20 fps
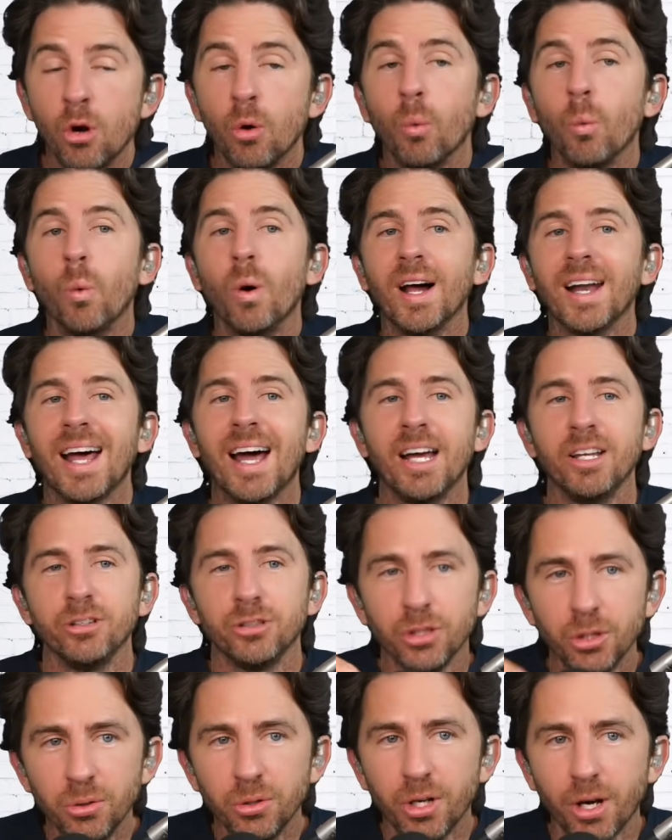What I
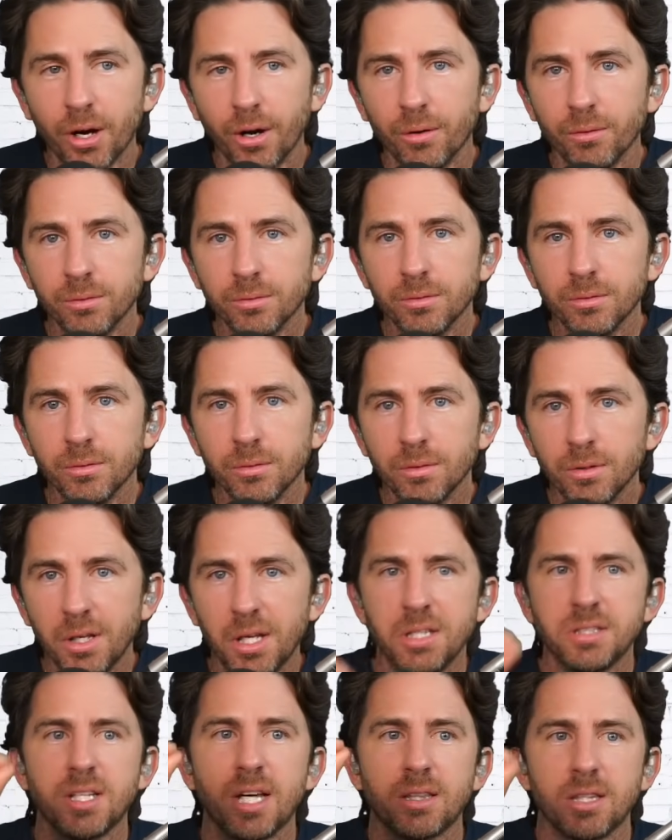do know
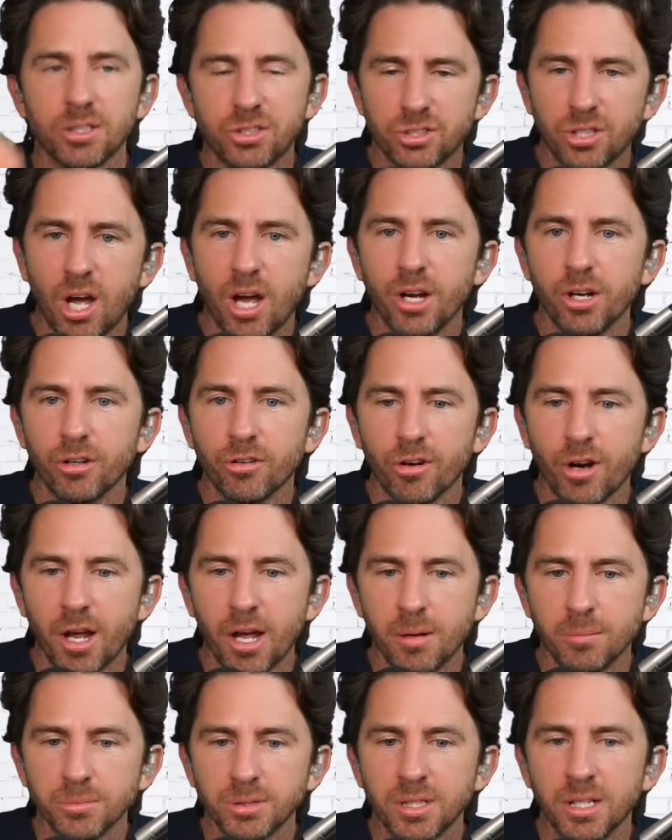is that the
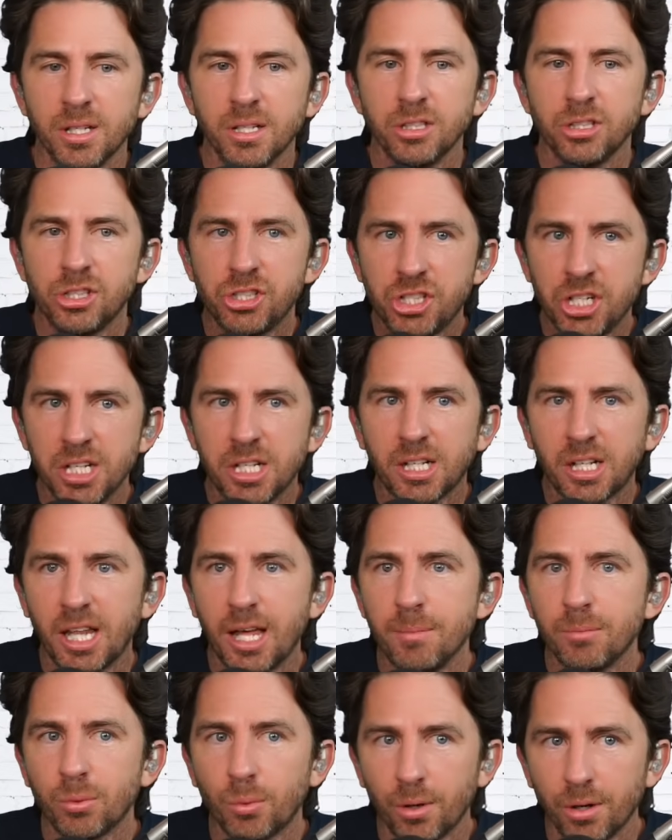sonograms she
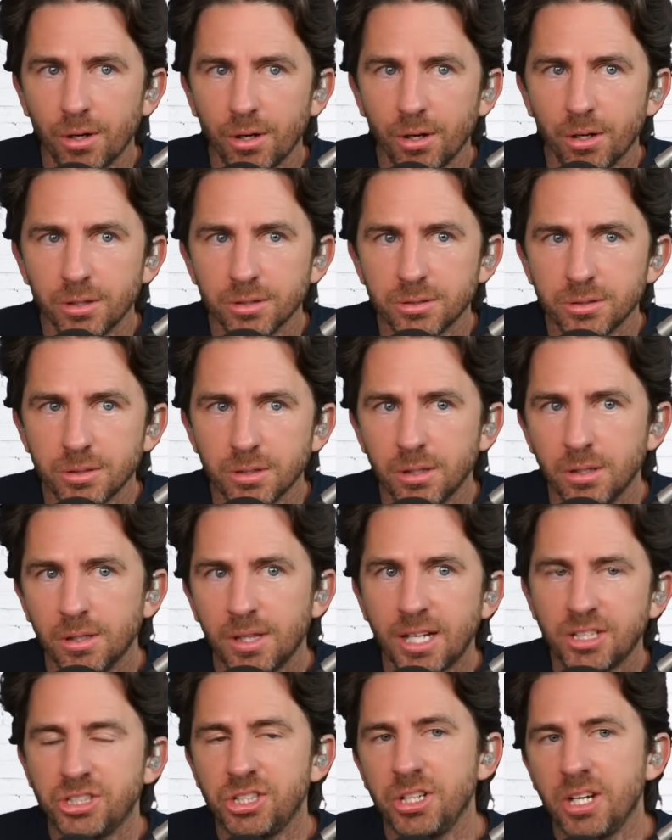claimed were hers,
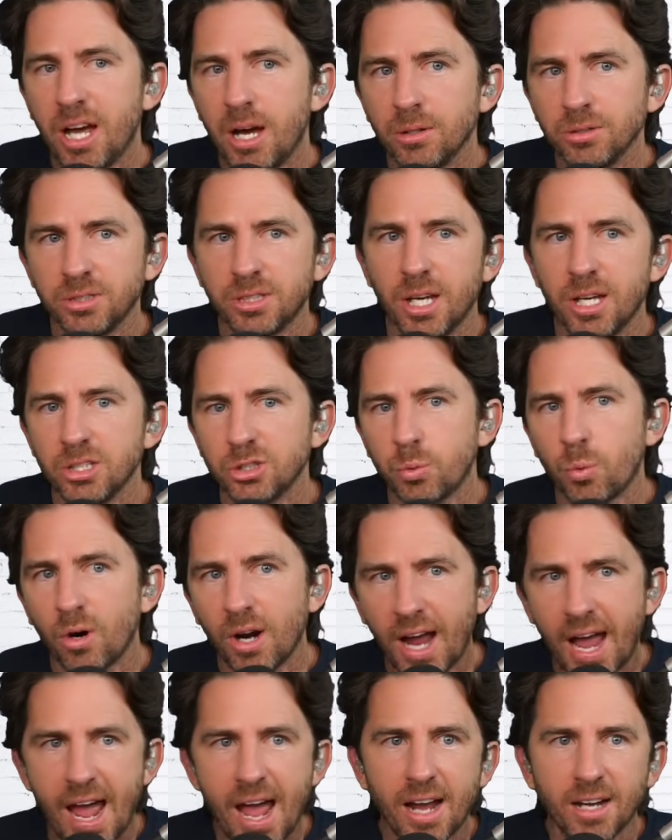that she now says
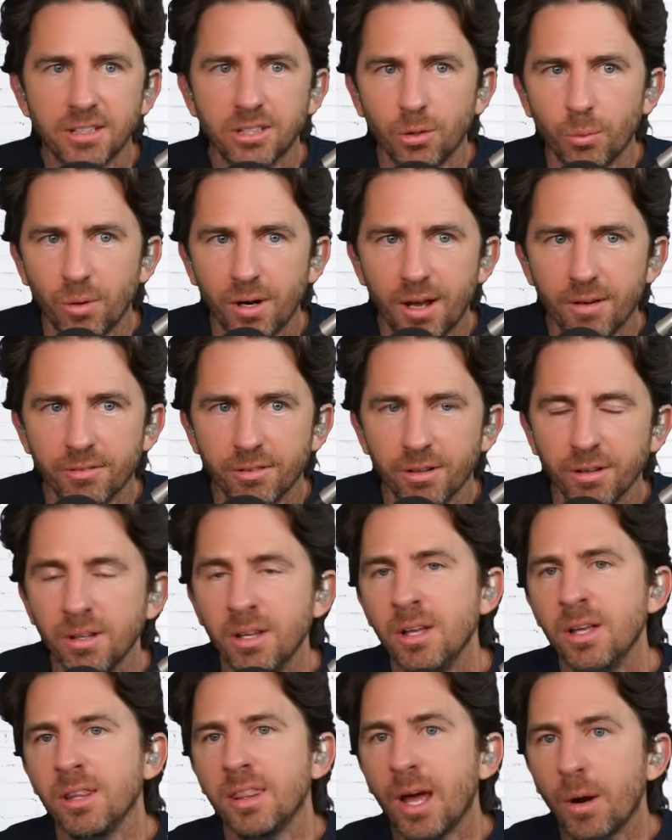were hacked and whatever,
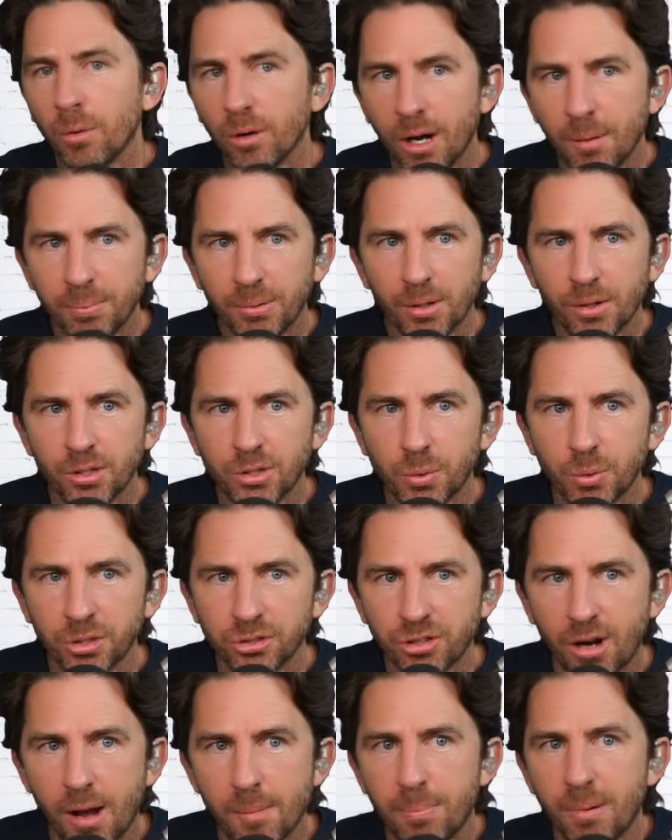that were uploaded to her
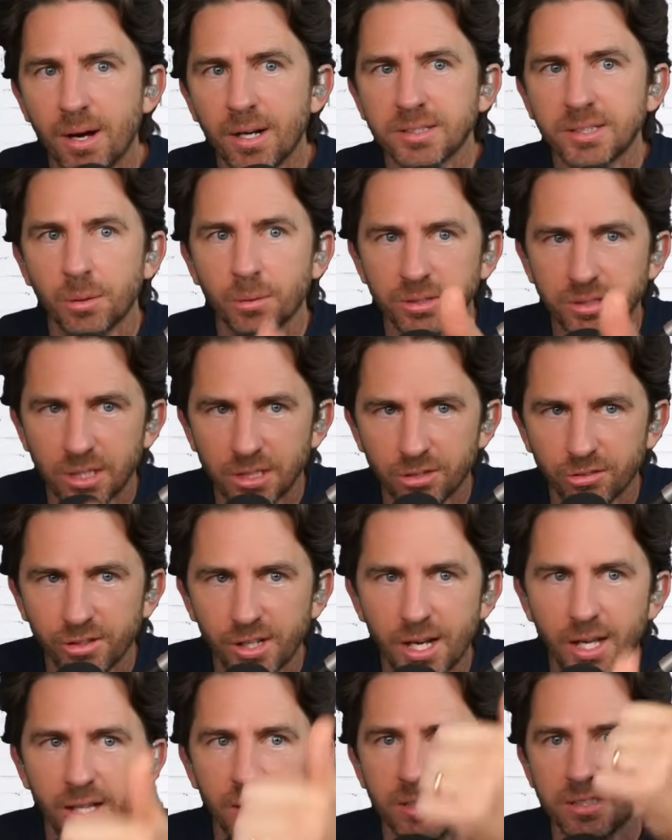Dropbox, that were sent to
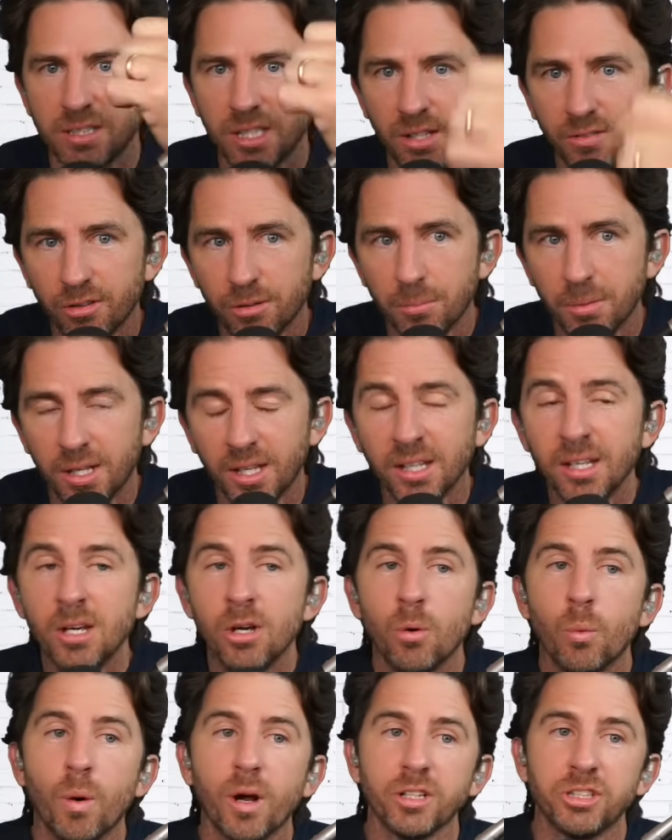Reality Steve and me,
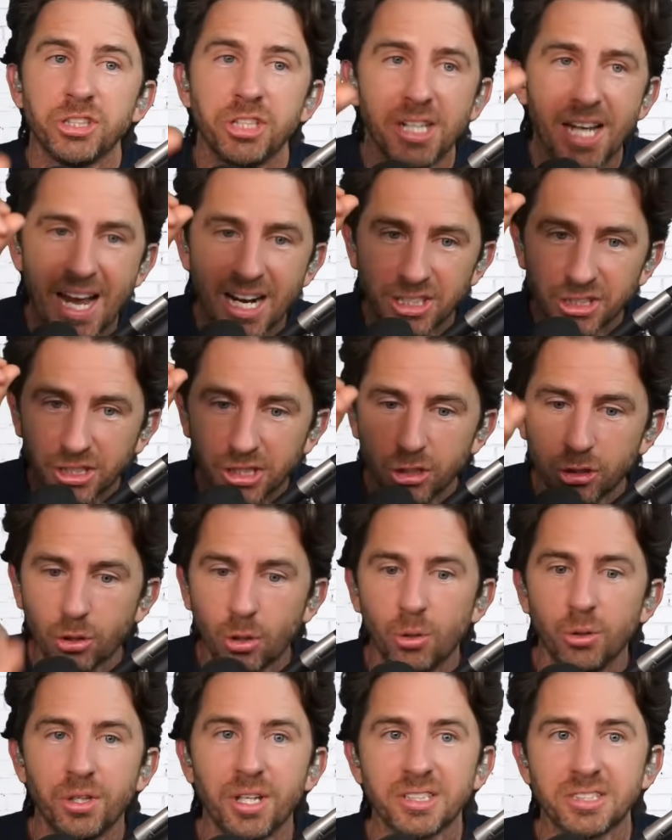where she actually
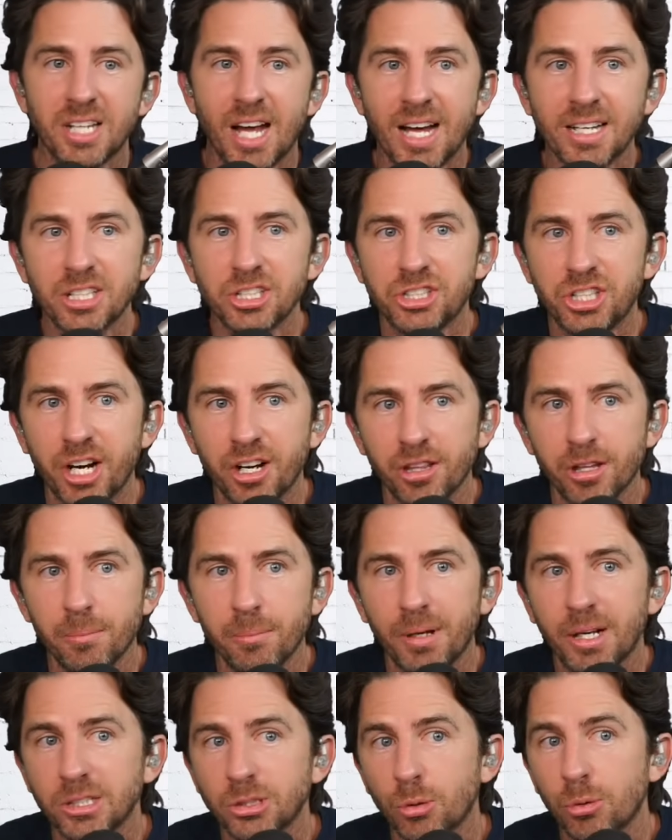told us not to share
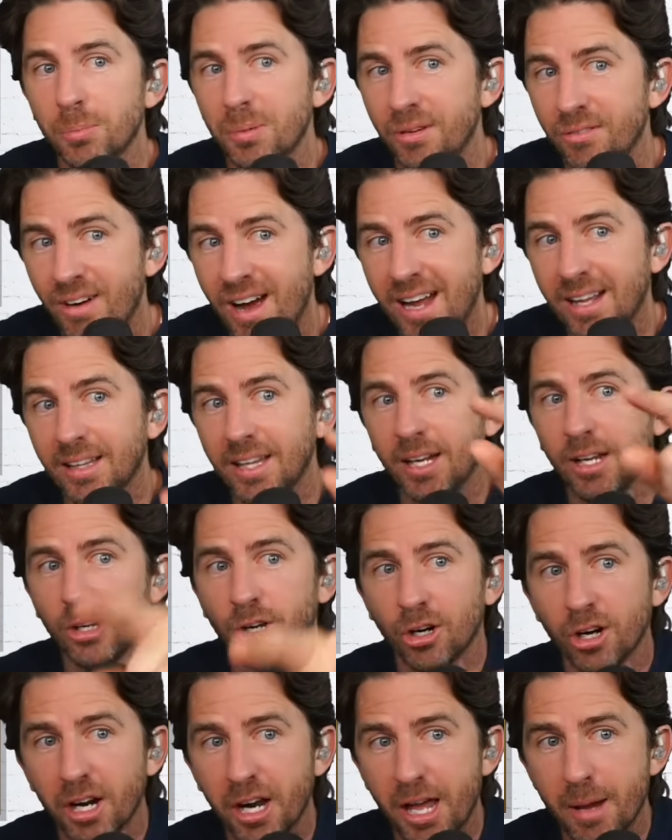them because it would be violating
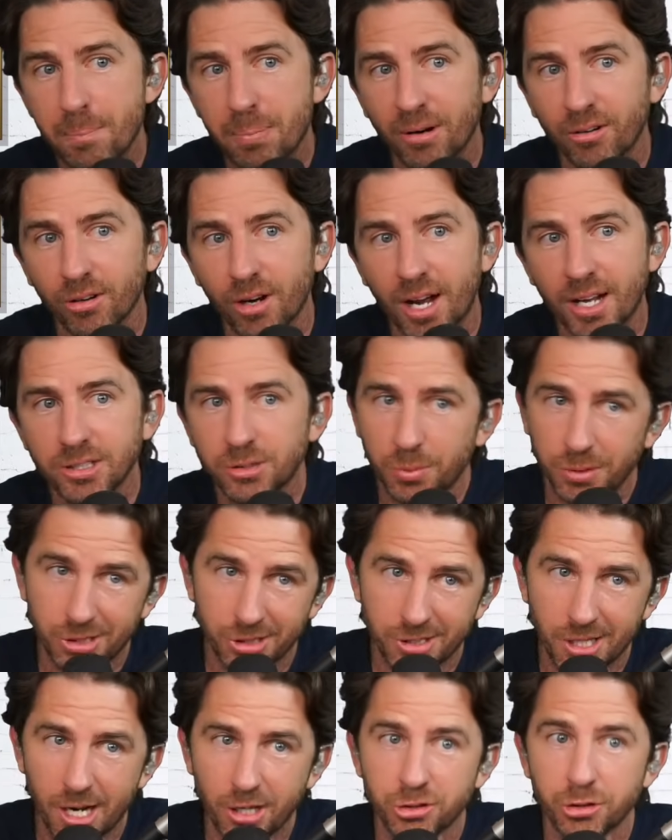her HIPAA rights, which
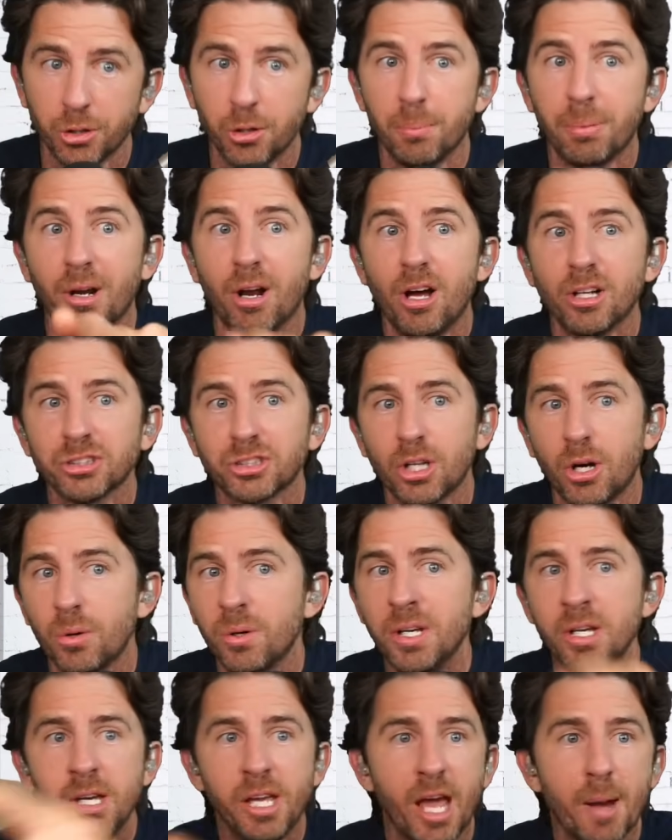is not true, but
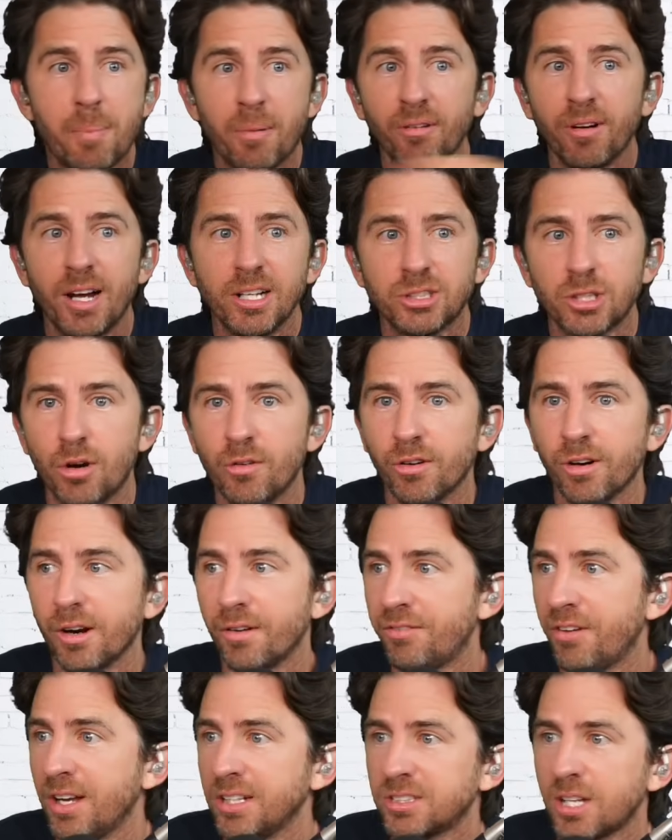also HIPAA rights over
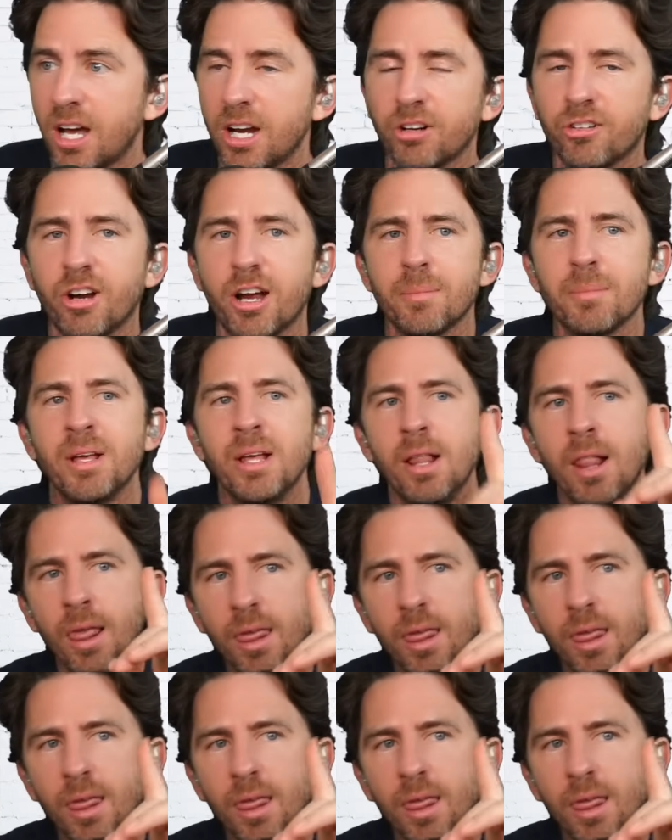a fake sonogram.